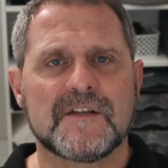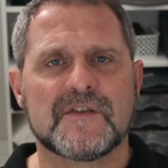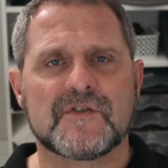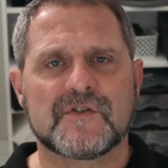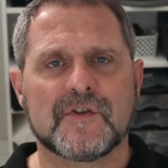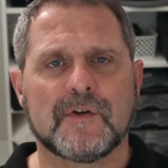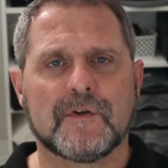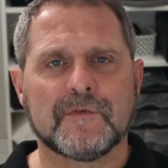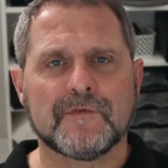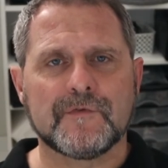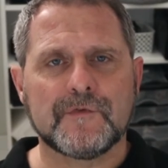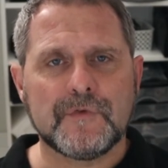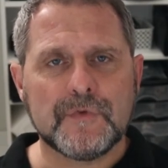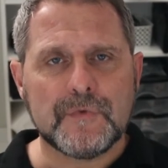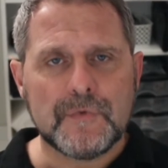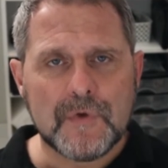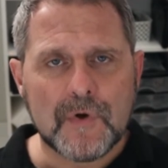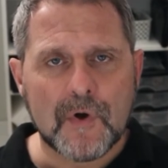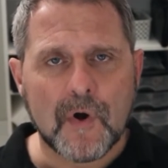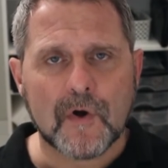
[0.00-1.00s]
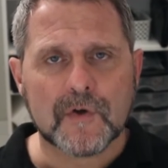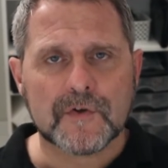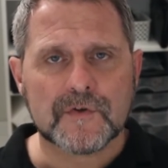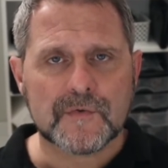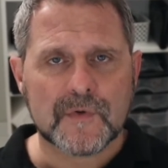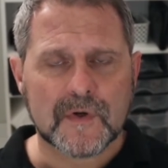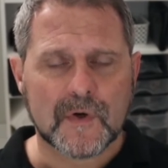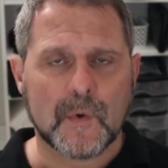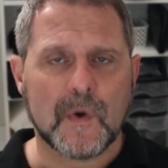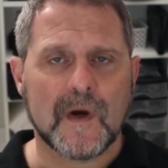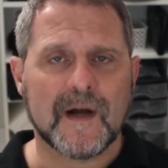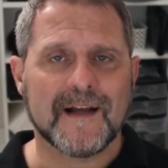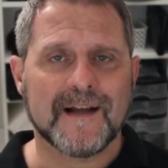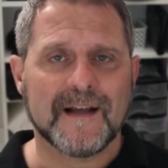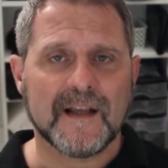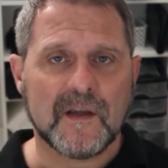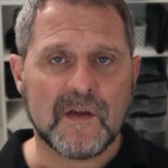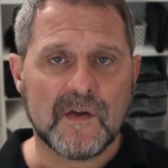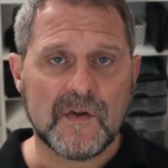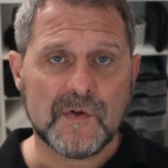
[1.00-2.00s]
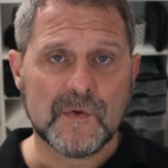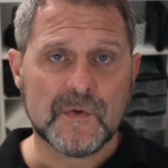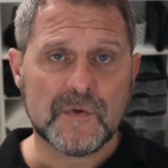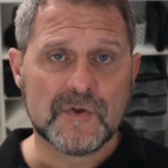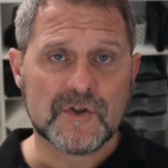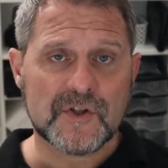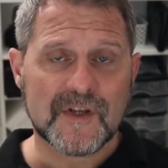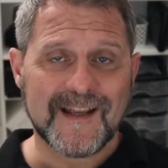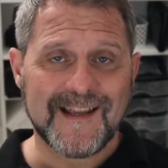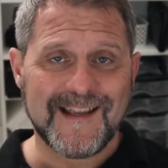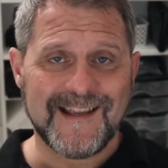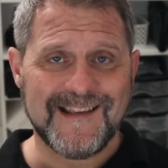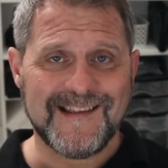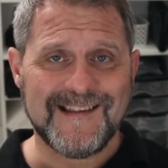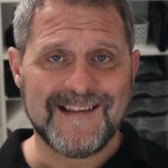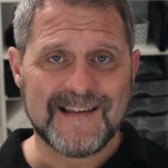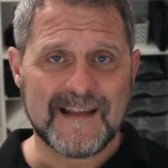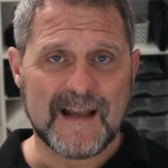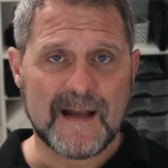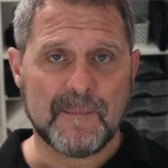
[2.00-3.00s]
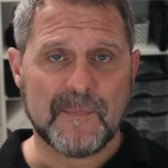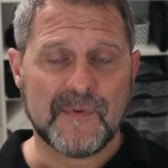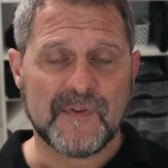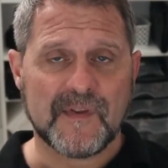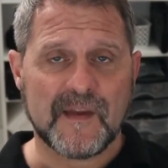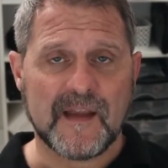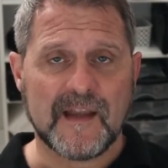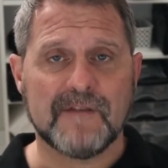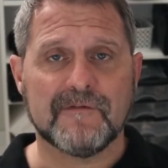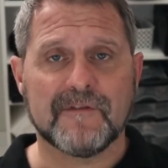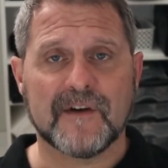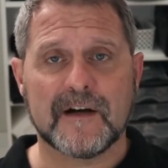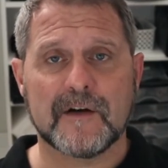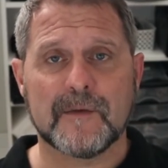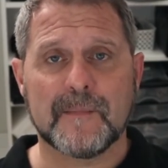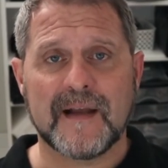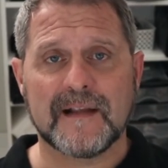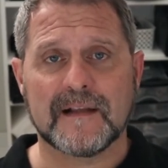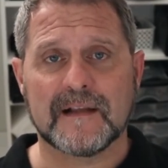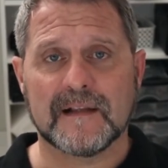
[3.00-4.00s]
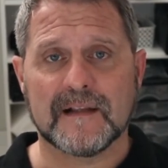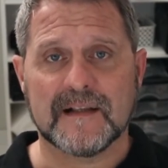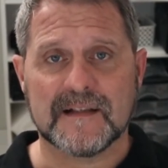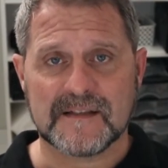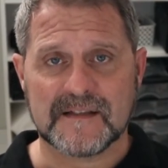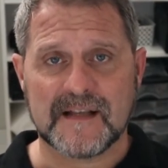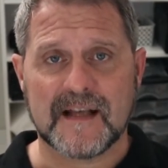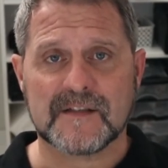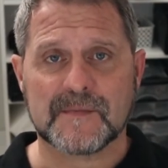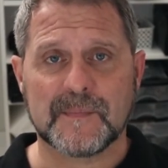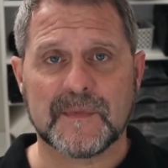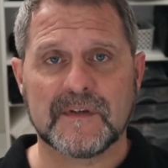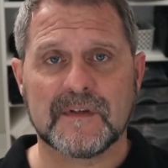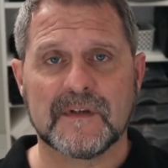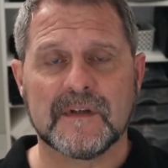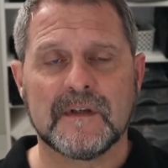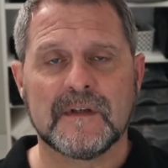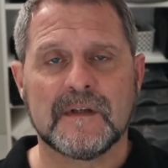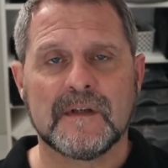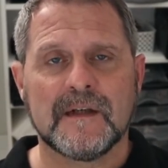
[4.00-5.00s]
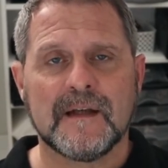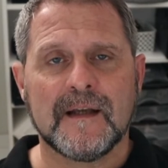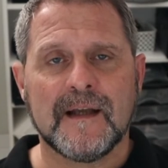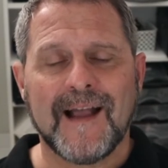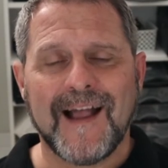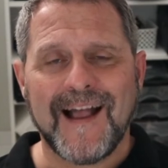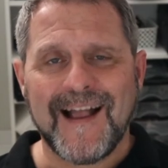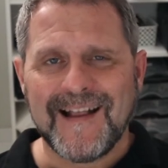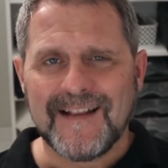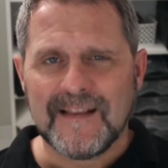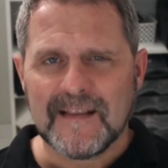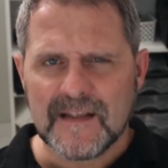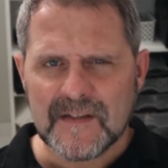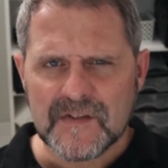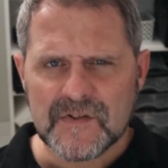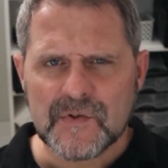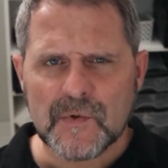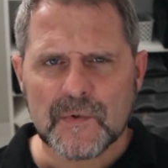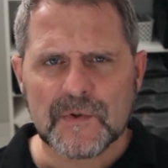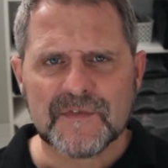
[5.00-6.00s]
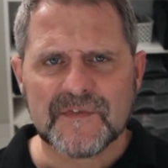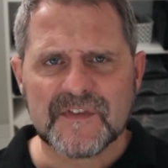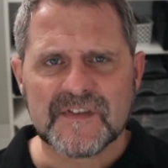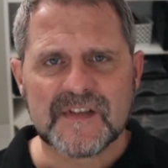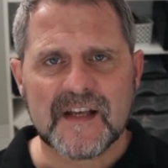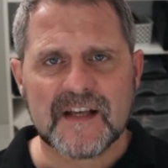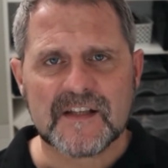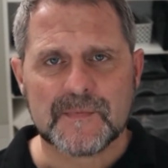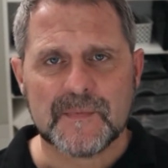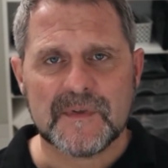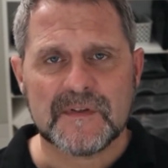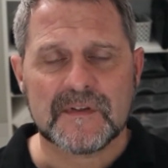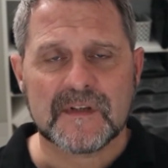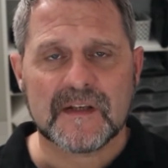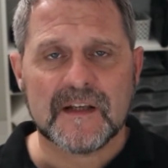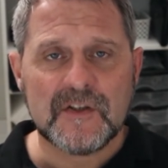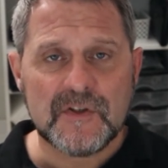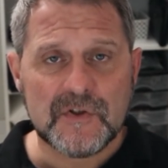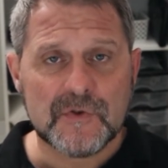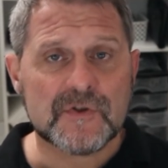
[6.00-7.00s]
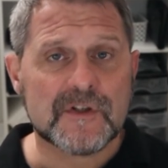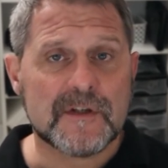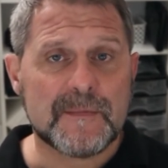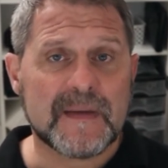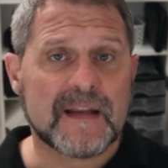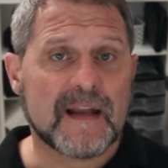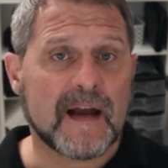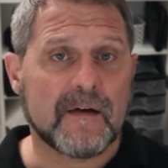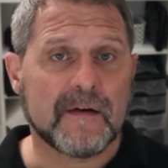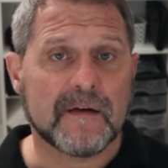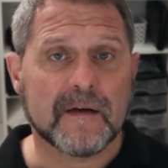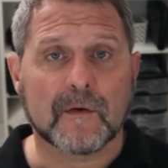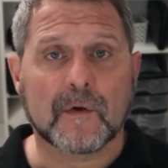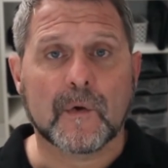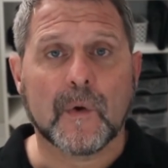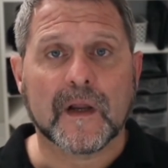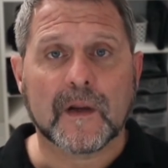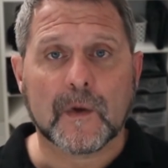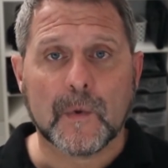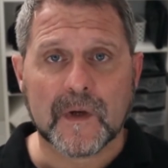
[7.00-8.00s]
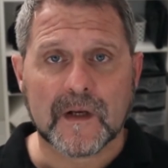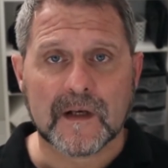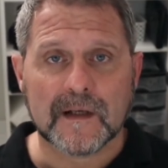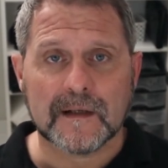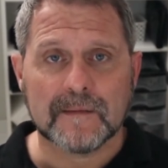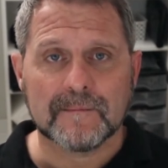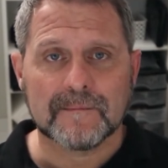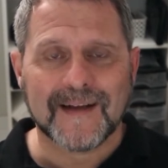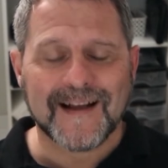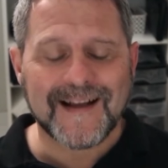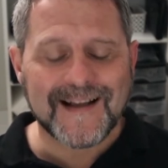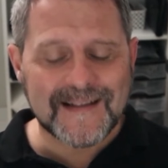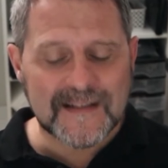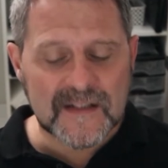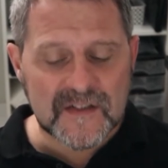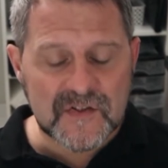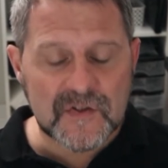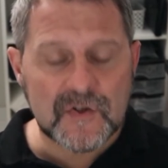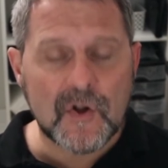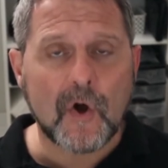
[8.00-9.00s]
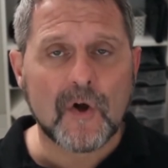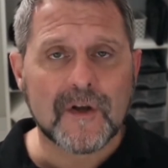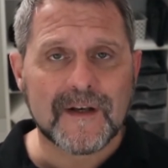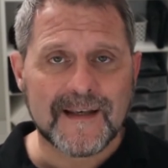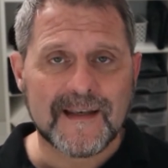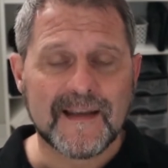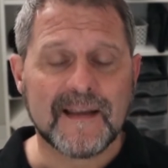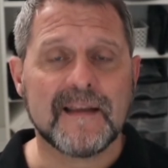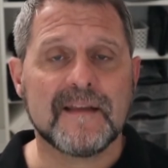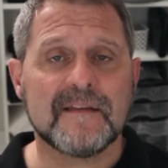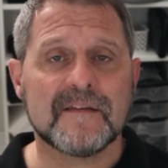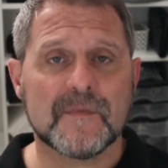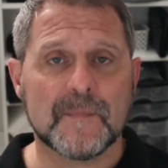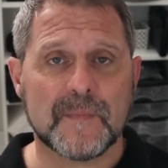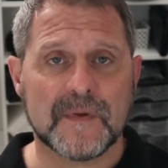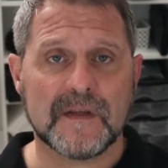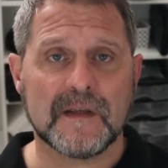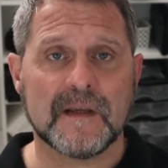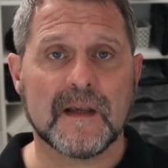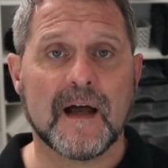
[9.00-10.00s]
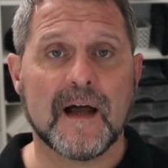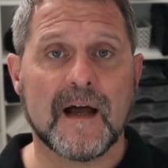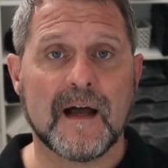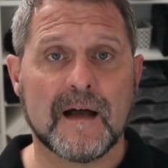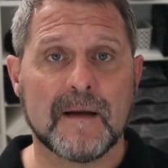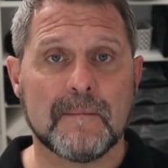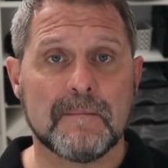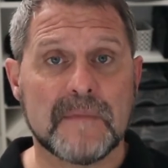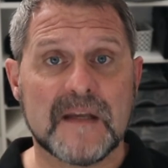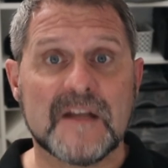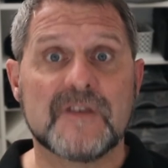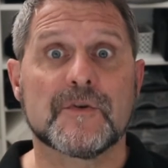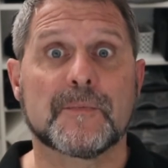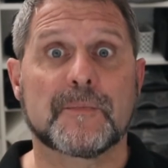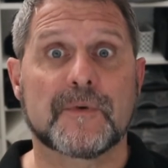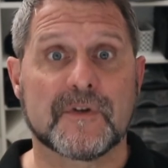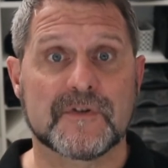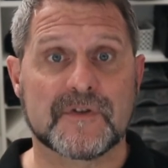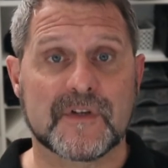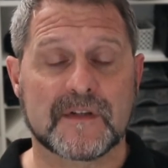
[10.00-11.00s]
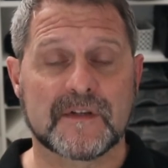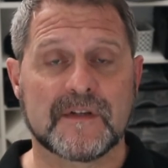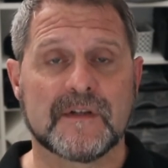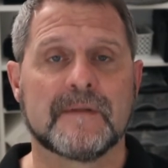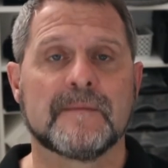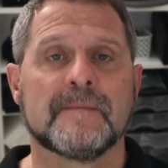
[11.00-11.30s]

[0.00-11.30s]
to solve do not require a huge, in-depth environmental assessment. And this sort of assessment can usually be carried out quite quickly and does not need to be a major project.